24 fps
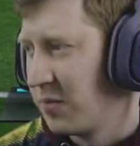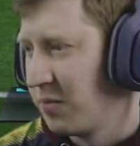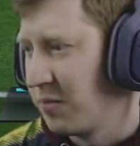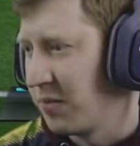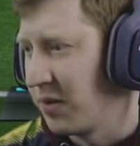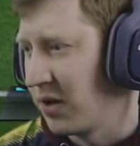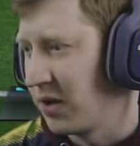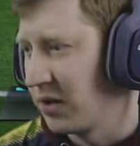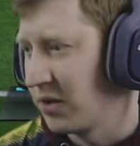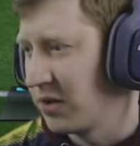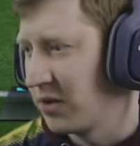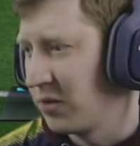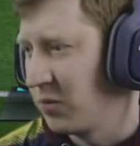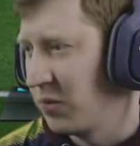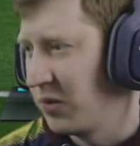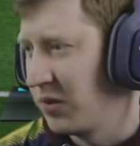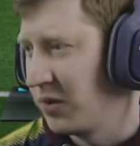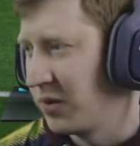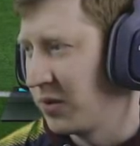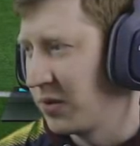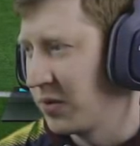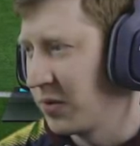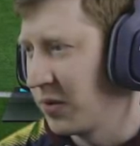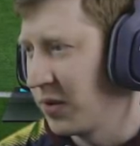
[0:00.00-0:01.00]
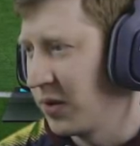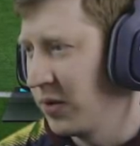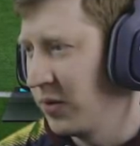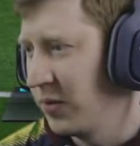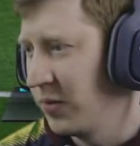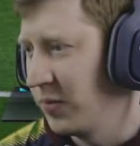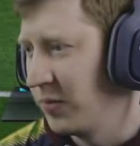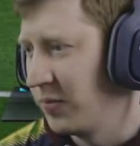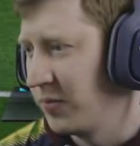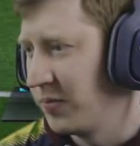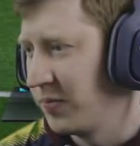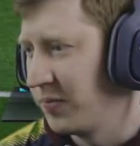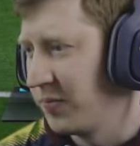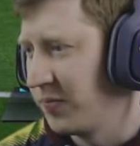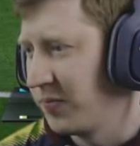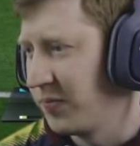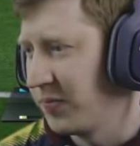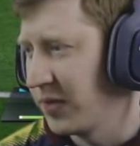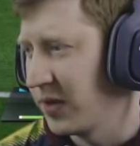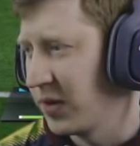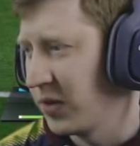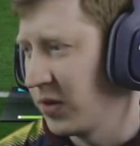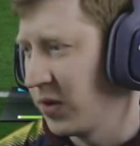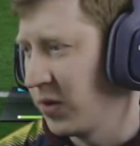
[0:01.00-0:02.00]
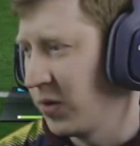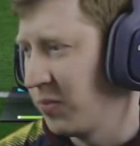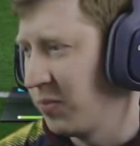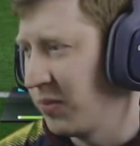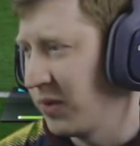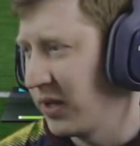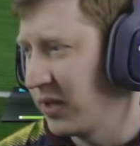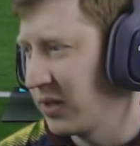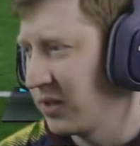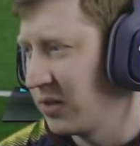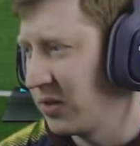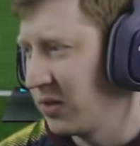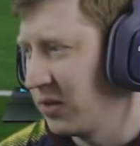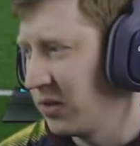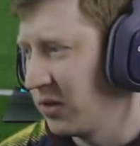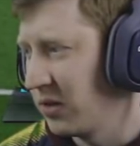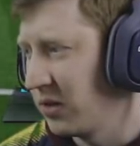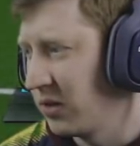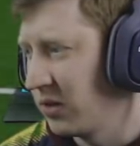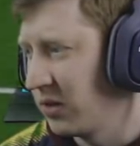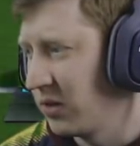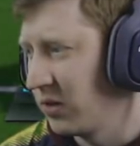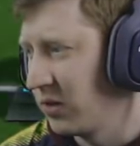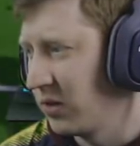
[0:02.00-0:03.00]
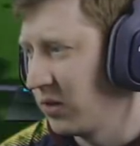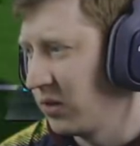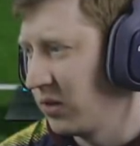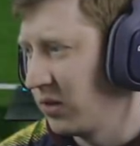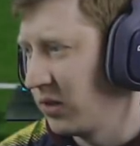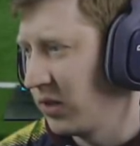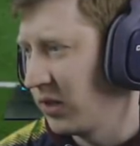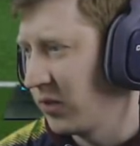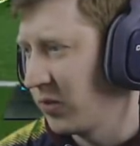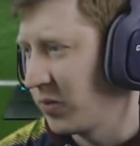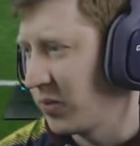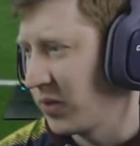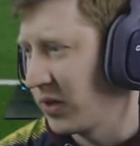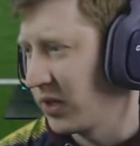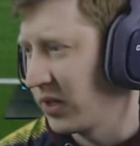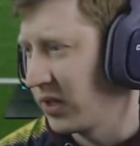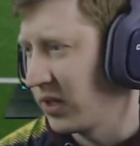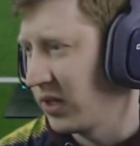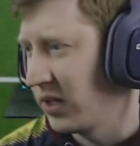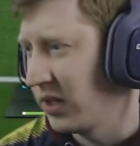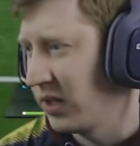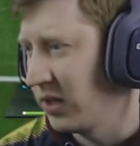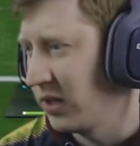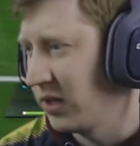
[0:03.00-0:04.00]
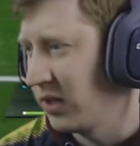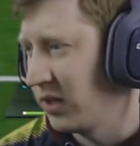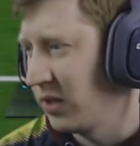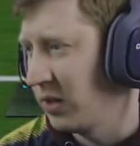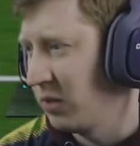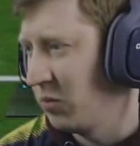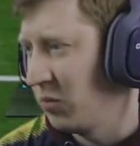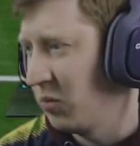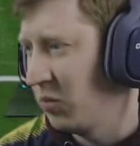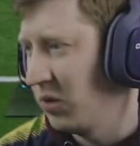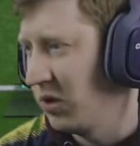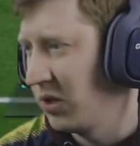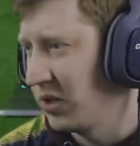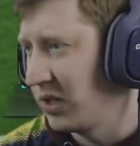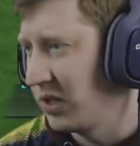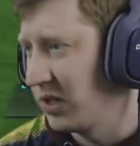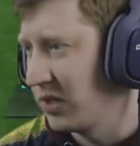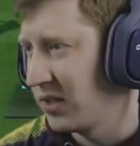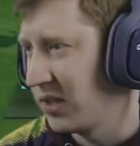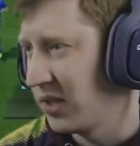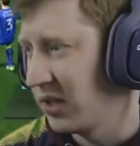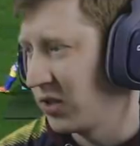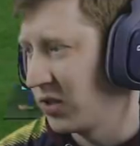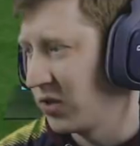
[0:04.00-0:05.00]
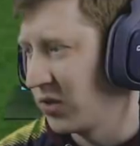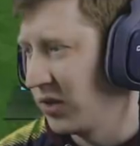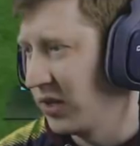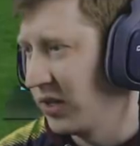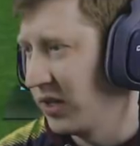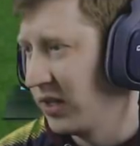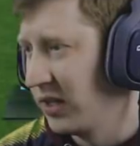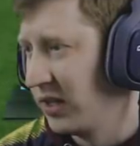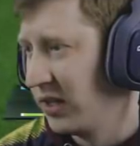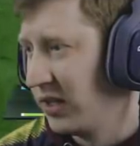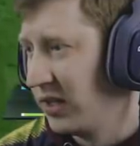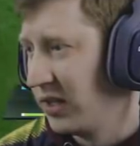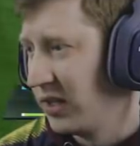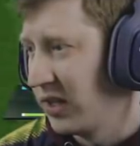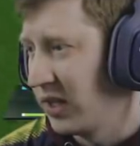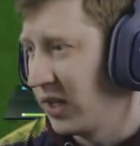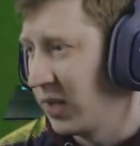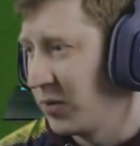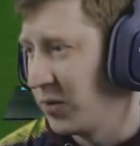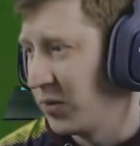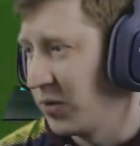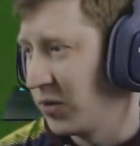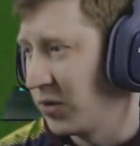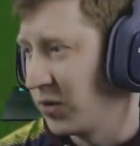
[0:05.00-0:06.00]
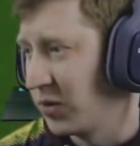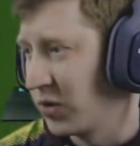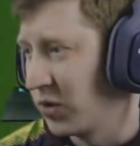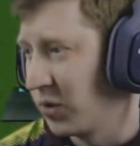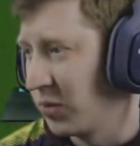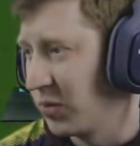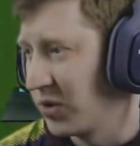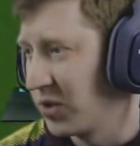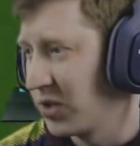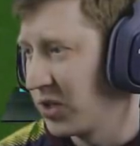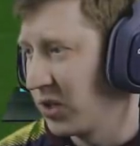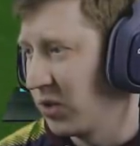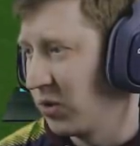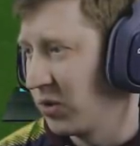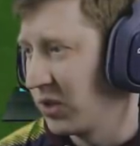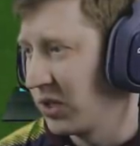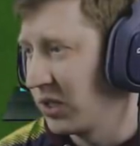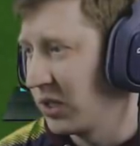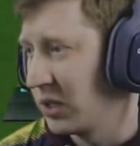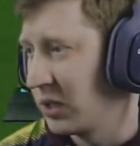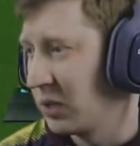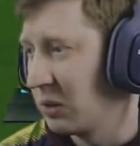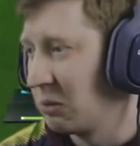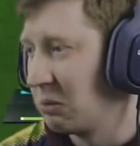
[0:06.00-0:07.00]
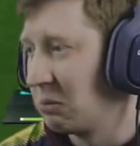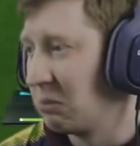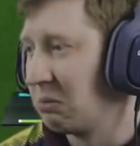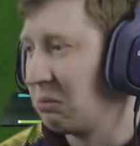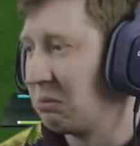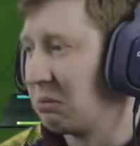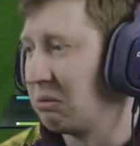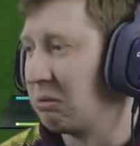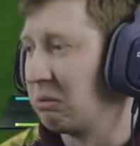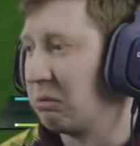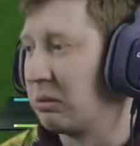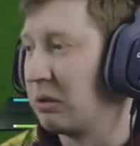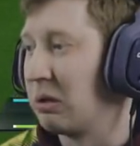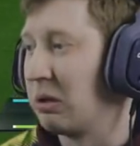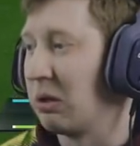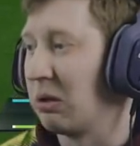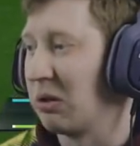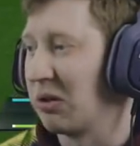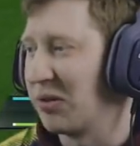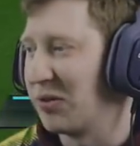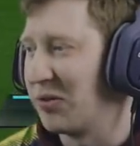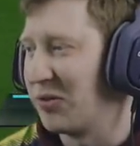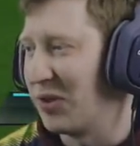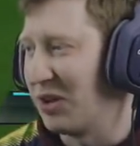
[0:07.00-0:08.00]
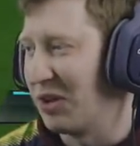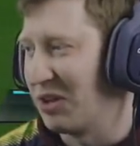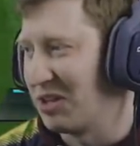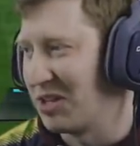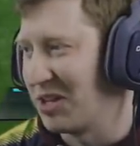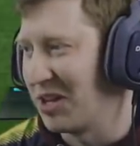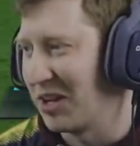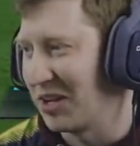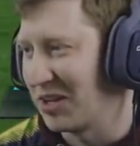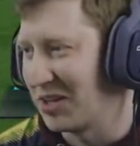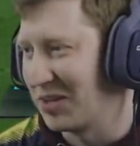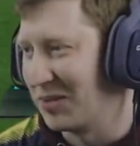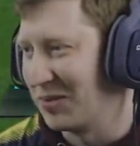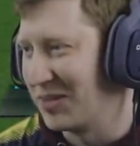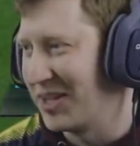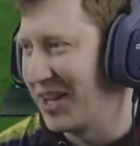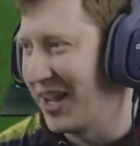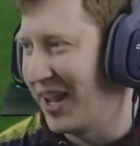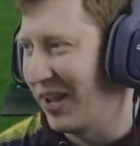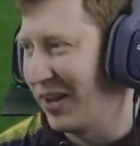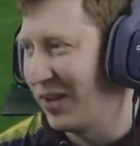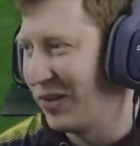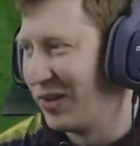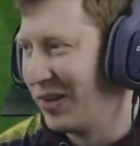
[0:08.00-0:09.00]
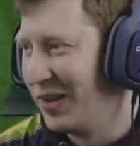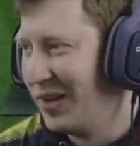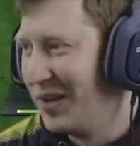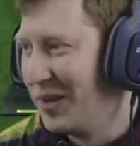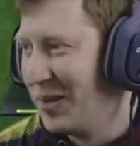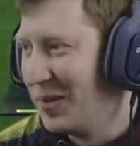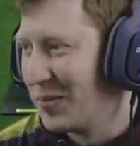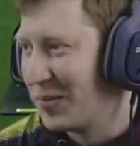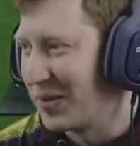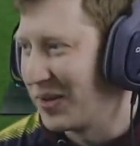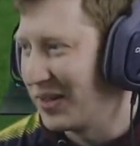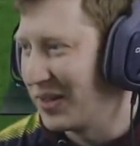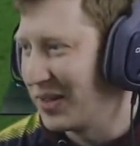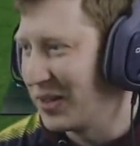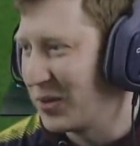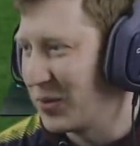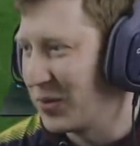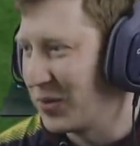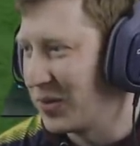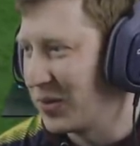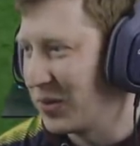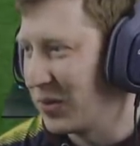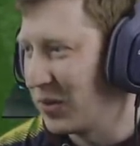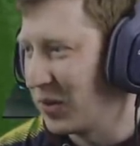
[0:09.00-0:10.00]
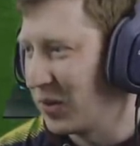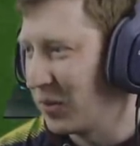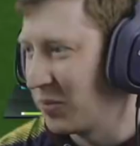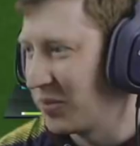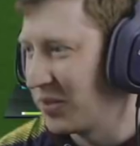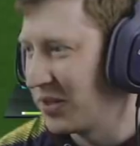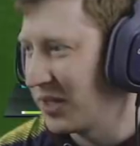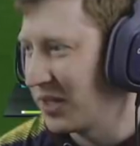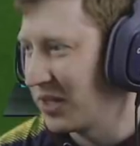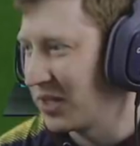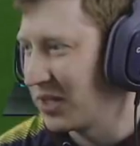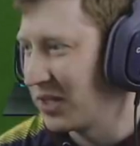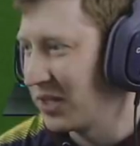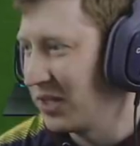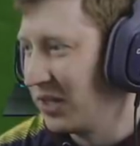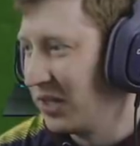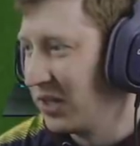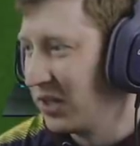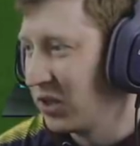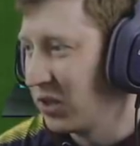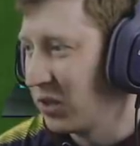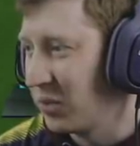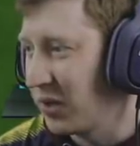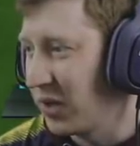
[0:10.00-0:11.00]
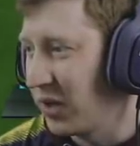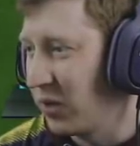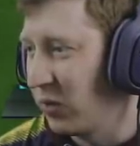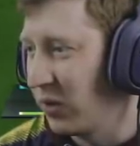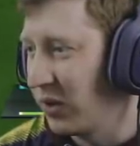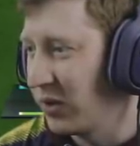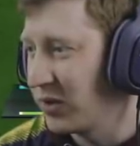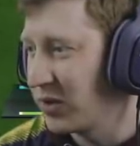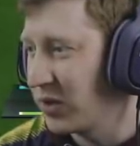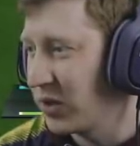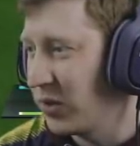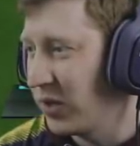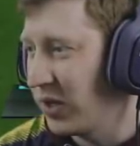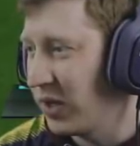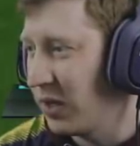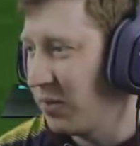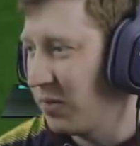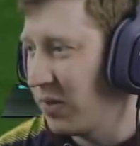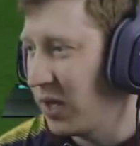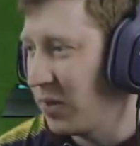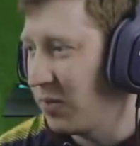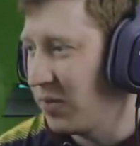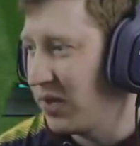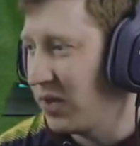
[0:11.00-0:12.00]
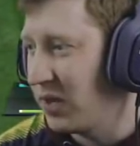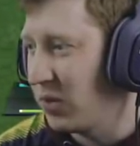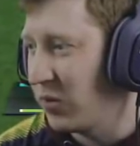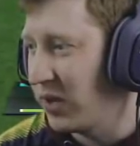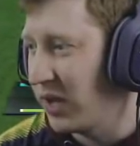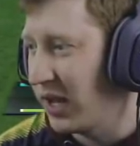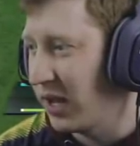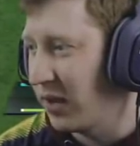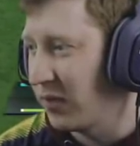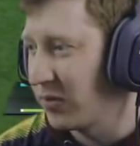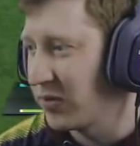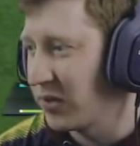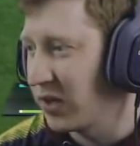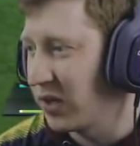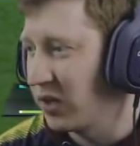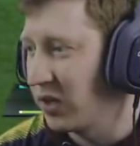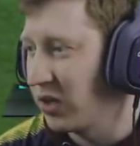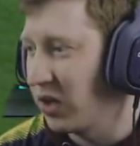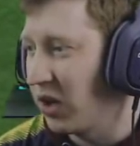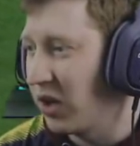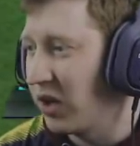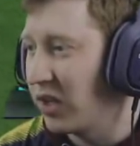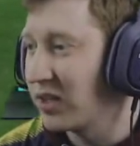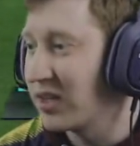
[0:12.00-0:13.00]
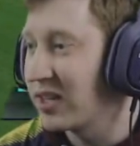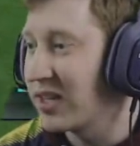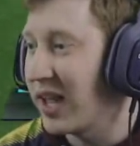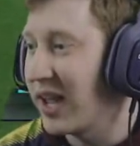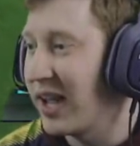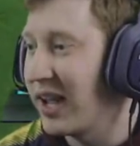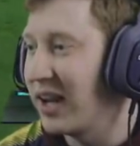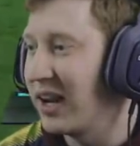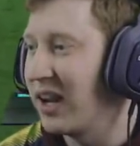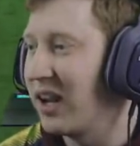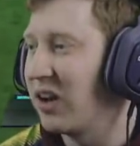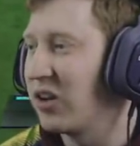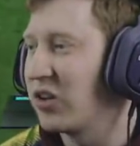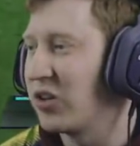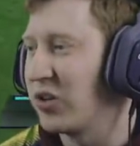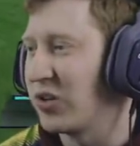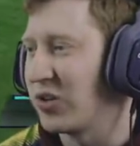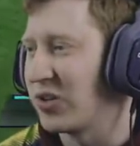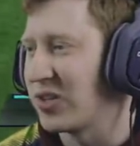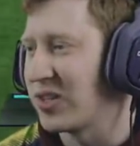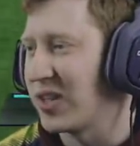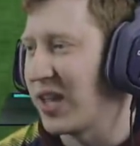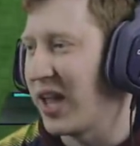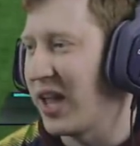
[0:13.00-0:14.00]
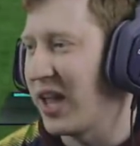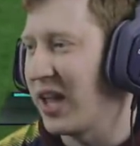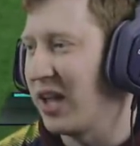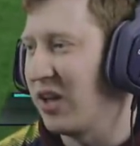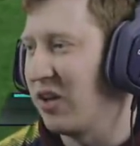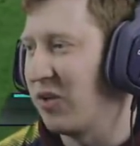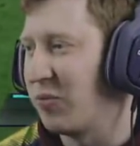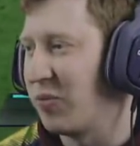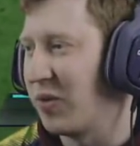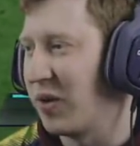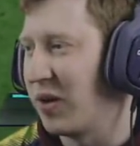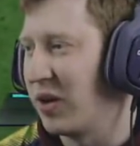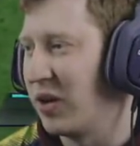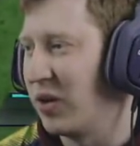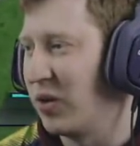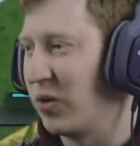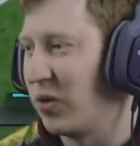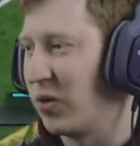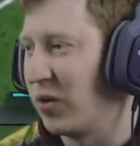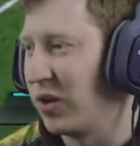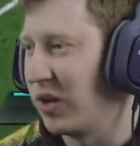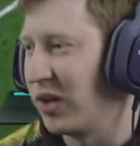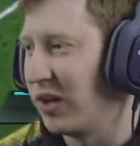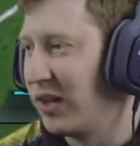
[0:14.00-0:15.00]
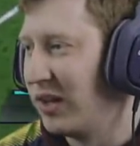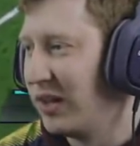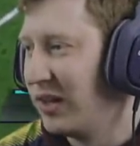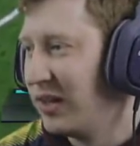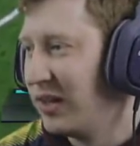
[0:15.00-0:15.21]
Bartram would throw. I'll go back to the left back here and then we'll work it centrally. Adu could drop the shoulder. God, the first touch of death. But at least we've still got possession. to play a 1-2 here maybe. We have done. Lyle Taylor. Good save by Lawlor.